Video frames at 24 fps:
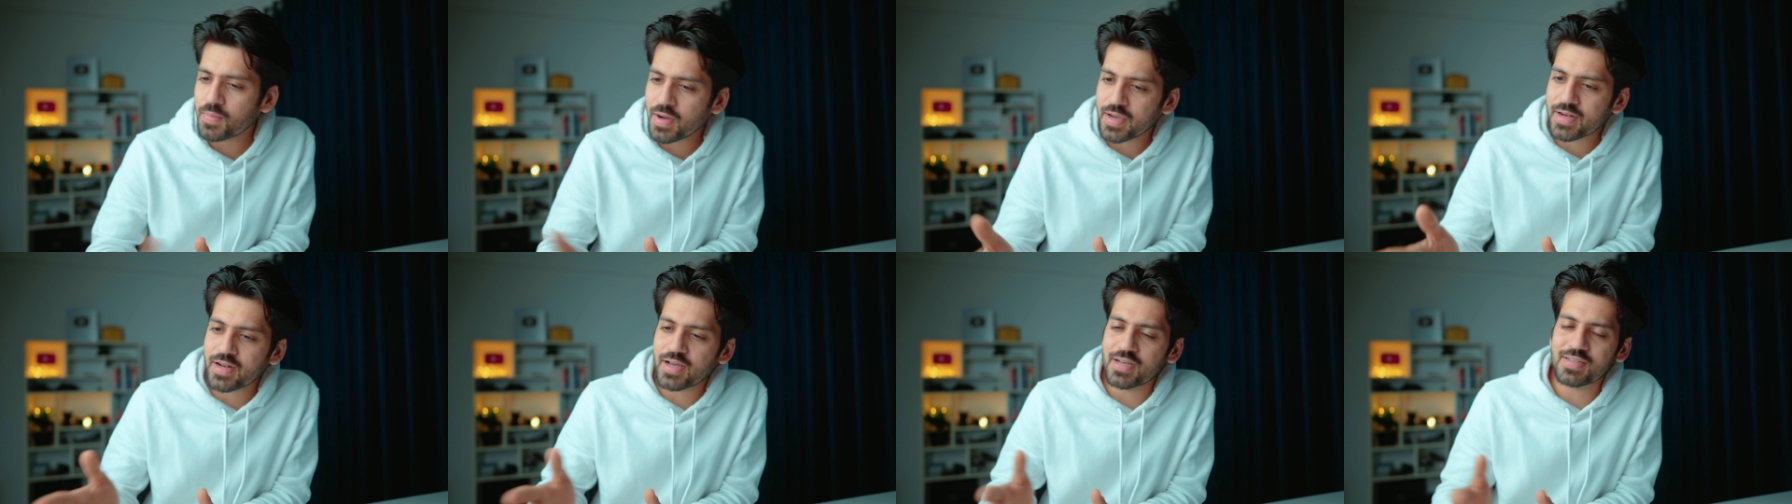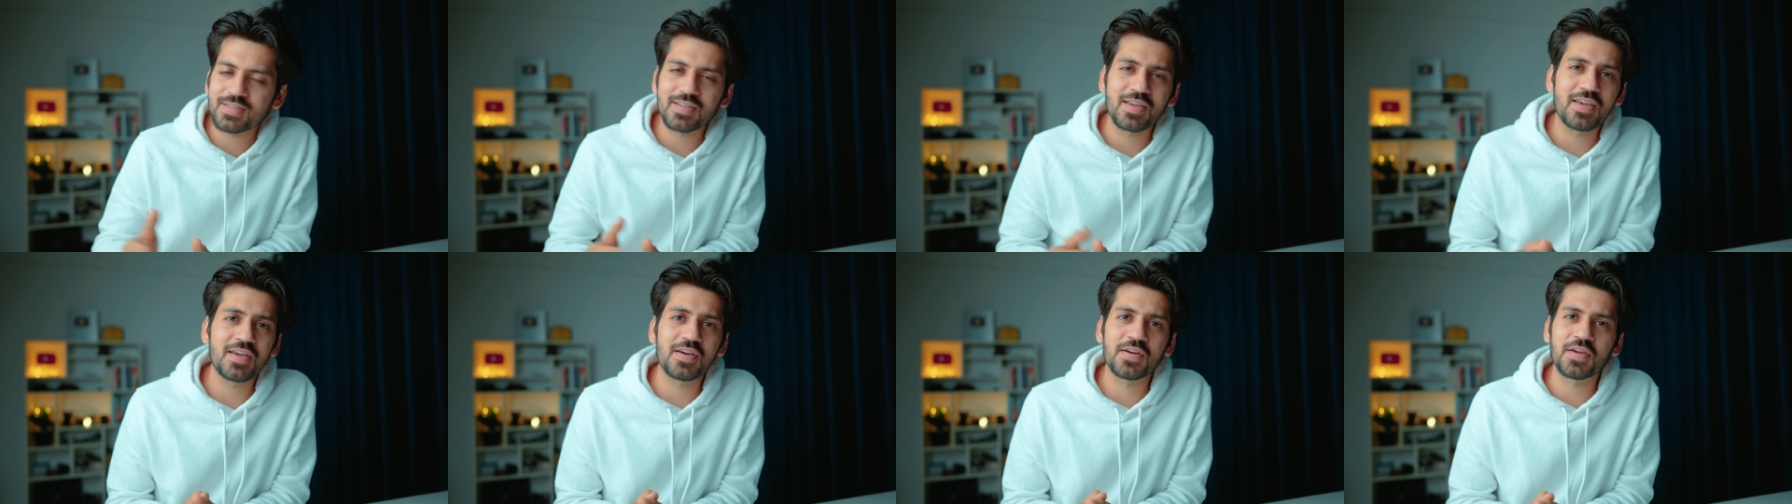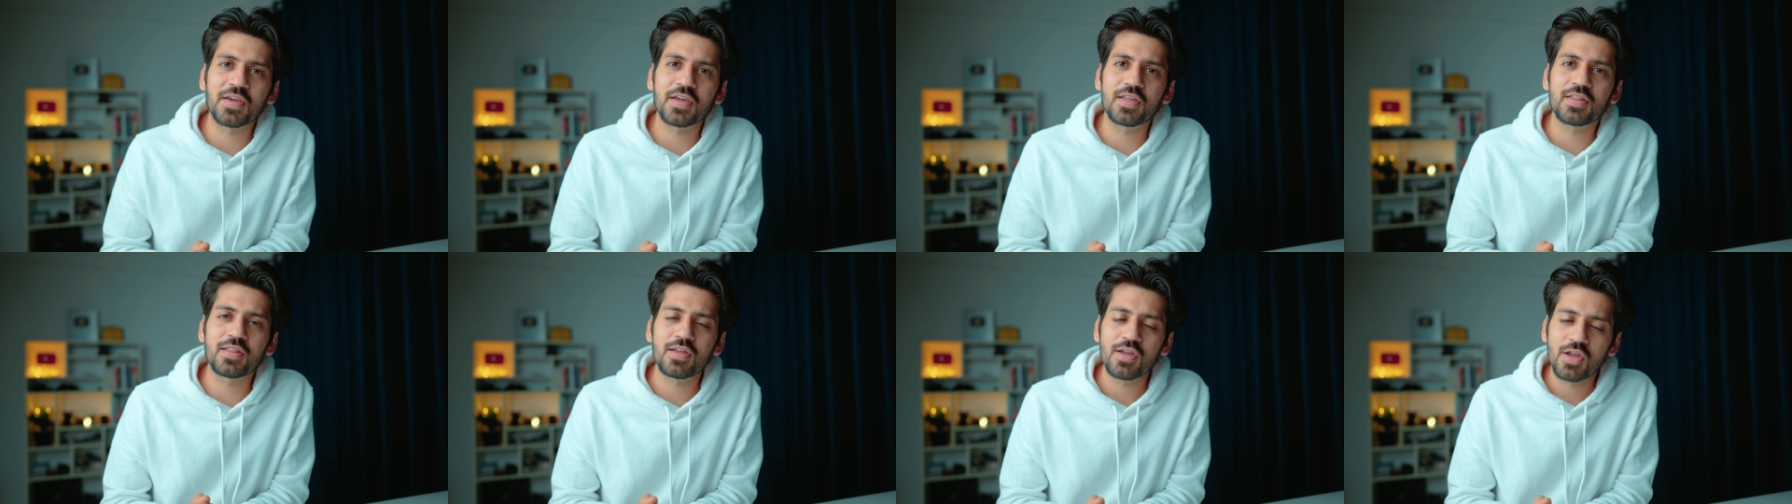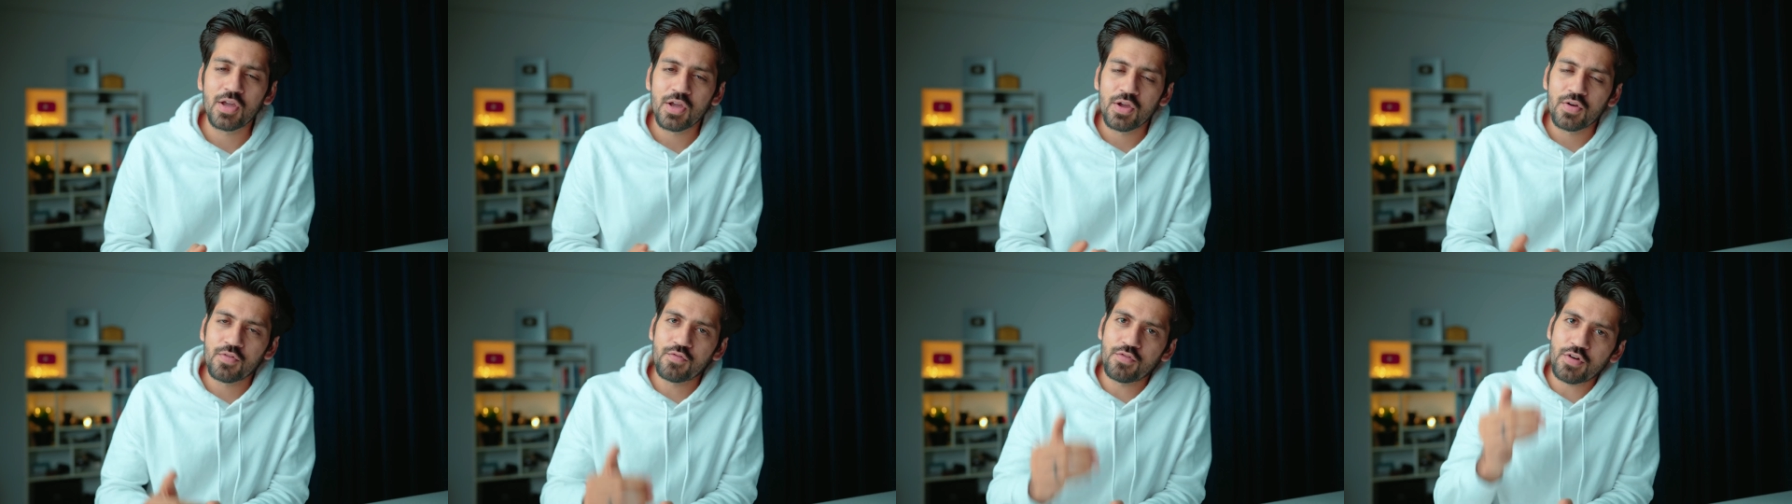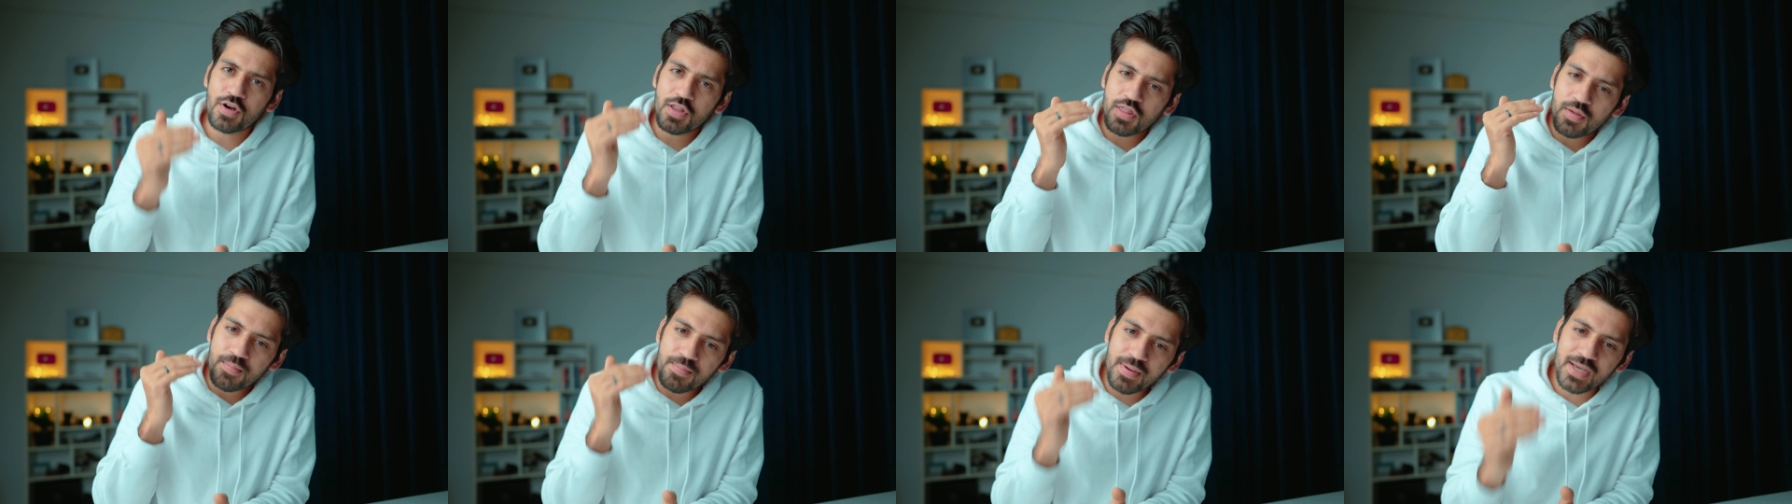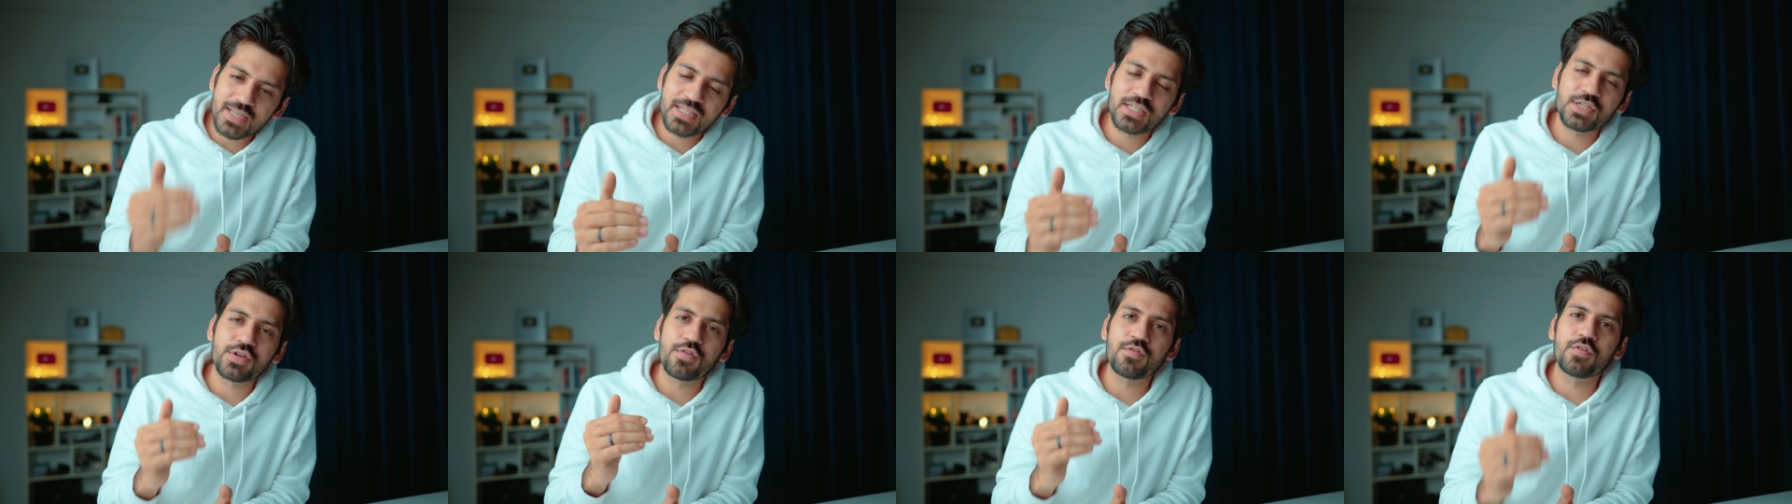might ask, hey Ankit, what are the best